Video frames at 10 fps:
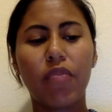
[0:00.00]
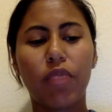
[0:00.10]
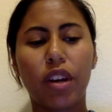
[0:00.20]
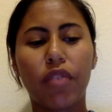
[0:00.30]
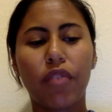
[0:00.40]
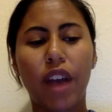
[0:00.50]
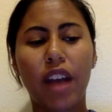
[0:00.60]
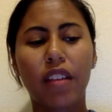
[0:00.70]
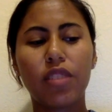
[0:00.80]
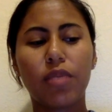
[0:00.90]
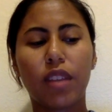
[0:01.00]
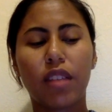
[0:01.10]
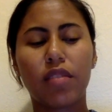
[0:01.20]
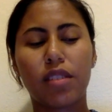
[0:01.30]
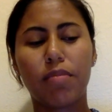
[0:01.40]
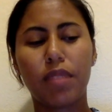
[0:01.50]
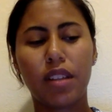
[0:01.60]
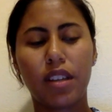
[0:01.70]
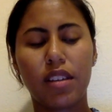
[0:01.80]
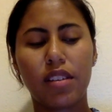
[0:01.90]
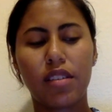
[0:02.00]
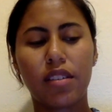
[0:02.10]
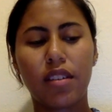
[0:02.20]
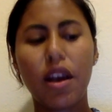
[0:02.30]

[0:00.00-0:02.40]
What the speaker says: and rigor for athletes without disabilities.